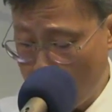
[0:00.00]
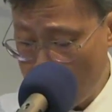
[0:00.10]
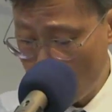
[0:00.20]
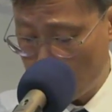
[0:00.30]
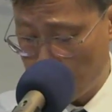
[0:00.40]

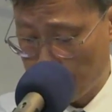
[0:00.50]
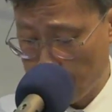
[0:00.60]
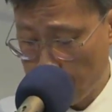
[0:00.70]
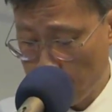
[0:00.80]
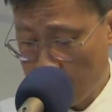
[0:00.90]
help.
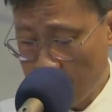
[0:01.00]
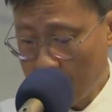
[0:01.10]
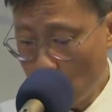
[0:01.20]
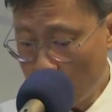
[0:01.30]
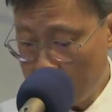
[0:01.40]

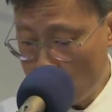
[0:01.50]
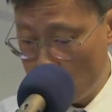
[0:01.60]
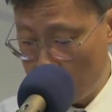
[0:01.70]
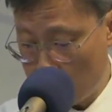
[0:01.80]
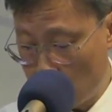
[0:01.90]
Now, what did
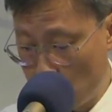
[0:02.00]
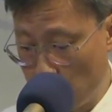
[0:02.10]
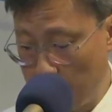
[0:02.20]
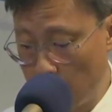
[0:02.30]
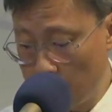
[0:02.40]
Jesus do
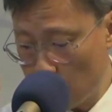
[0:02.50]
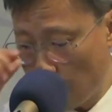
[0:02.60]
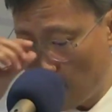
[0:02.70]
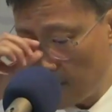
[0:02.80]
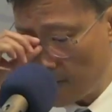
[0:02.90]
in
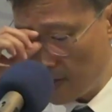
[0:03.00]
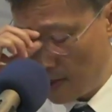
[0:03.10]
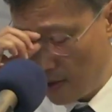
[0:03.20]
response?